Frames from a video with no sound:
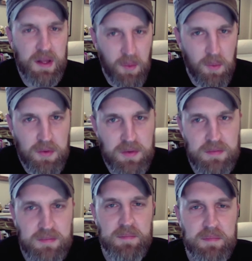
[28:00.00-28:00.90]
older
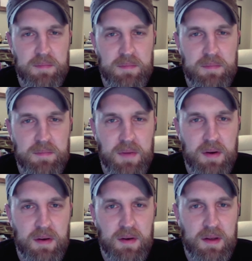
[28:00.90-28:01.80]

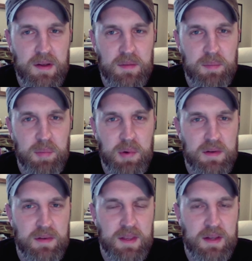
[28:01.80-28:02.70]

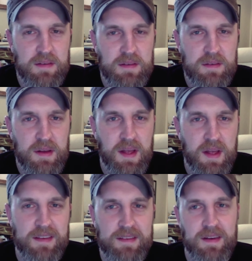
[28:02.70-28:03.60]
books that
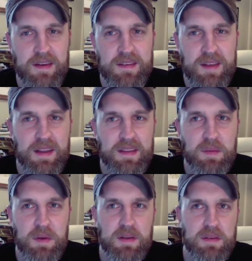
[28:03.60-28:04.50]
it's kind of that
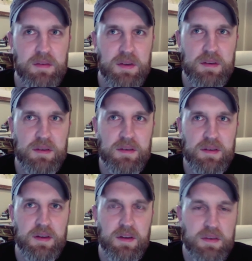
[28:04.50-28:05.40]
thing where you
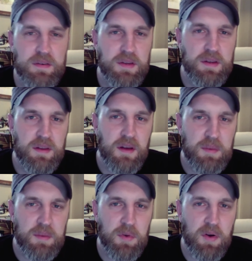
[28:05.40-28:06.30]

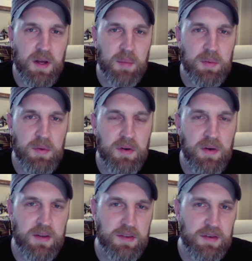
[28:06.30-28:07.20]
loved them growing up. You weren't
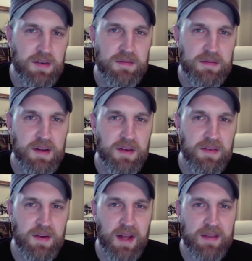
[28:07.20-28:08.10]
quite sure,
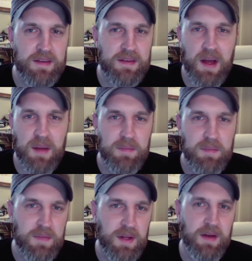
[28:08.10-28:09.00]
at the
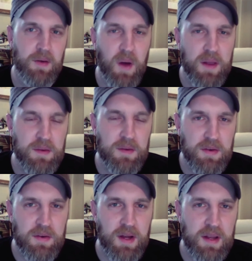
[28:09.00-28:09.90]
time why they were
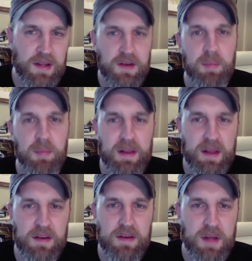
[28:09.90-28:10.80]
so great. And then you go back
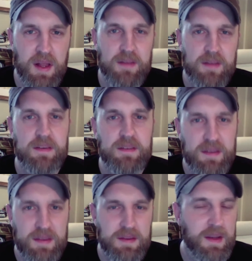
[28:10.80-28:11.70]
later and you realize
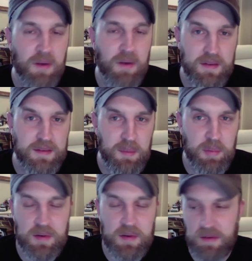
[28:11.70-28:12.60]
they were all the
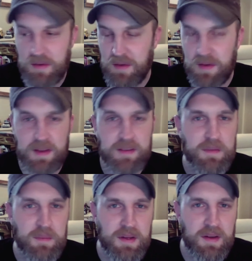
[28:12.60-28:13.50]
same person, or this
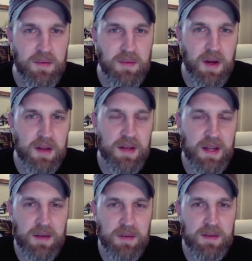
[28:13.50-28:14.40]
is, why you
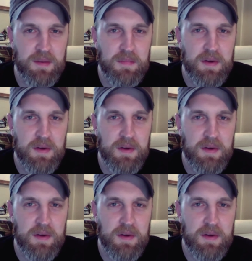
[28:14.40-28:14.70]
connect with them.